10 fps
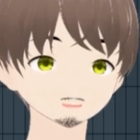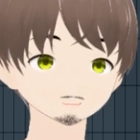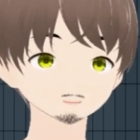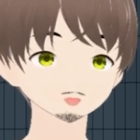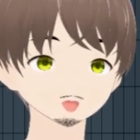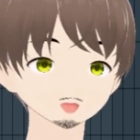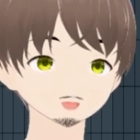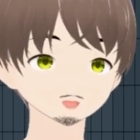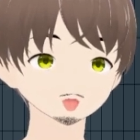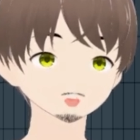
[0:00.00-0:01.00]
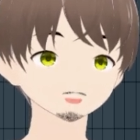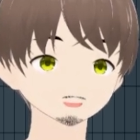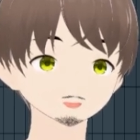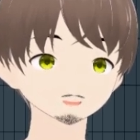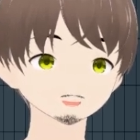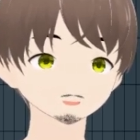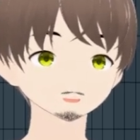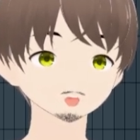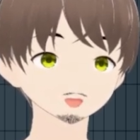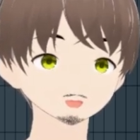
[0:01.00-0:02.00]
left on my keyboard, the left
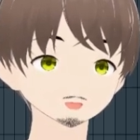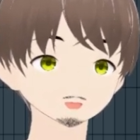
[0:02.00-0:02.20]
arrow key,